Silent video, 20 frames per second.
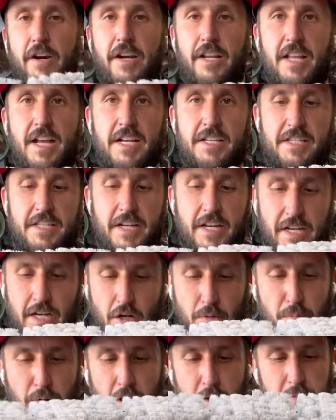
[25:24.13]
last thing I
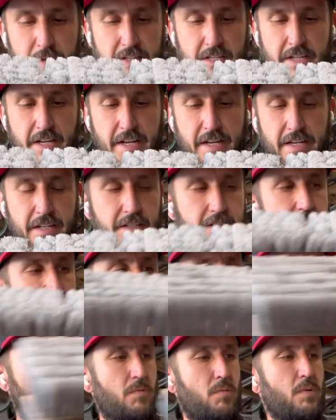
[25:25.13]
would probably say is
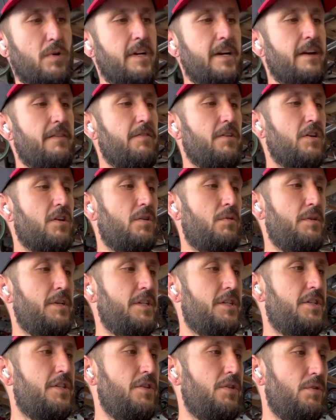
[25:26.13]
we're never
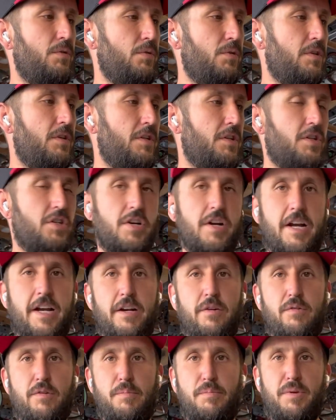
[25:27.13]
going to try
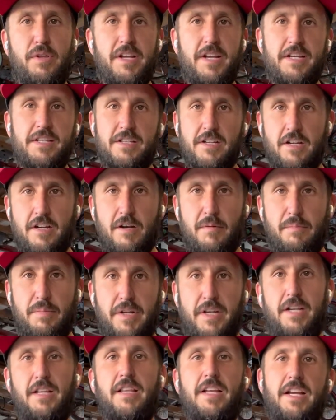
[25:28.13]
and replace a
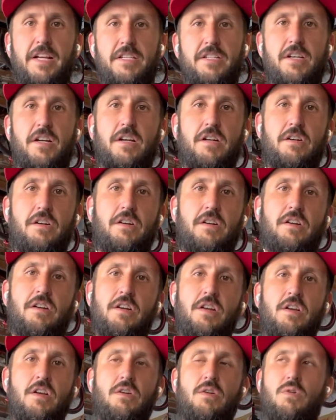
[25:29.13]
company like Tucker
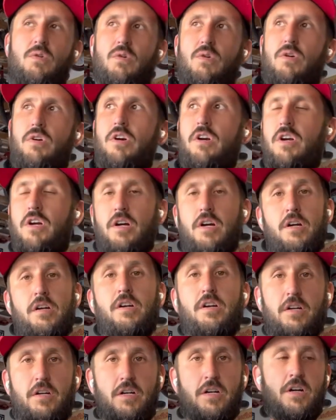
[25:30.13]
or
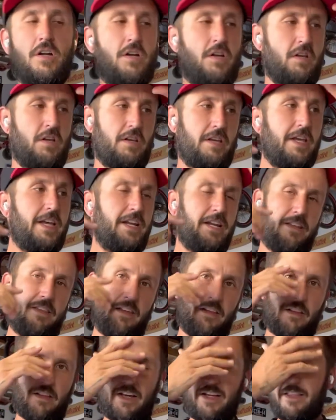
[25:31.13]
Unger,
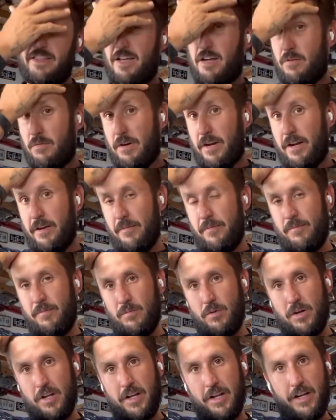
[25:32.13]
anything like that, right?
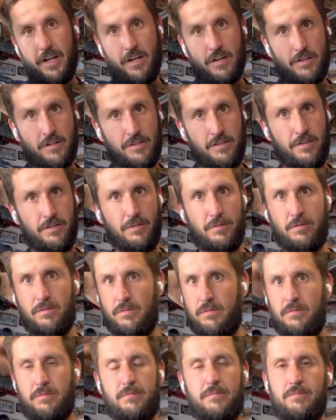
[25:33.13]
We're not here
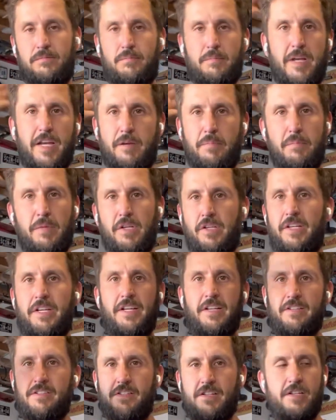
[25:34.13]
to make
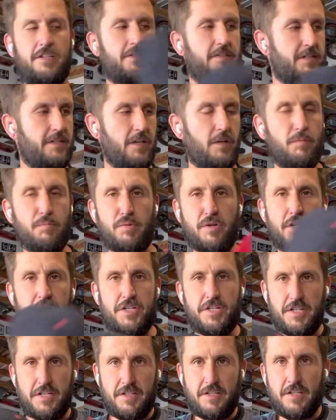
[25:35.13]
millions and sell
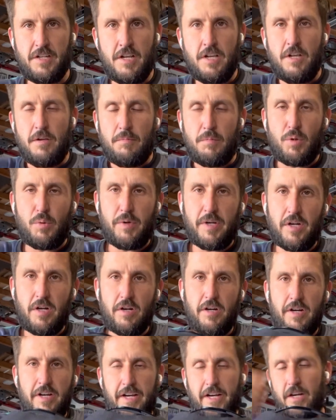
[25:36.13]
brushes, but we
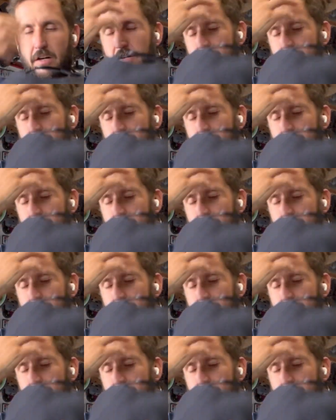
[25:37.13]
are here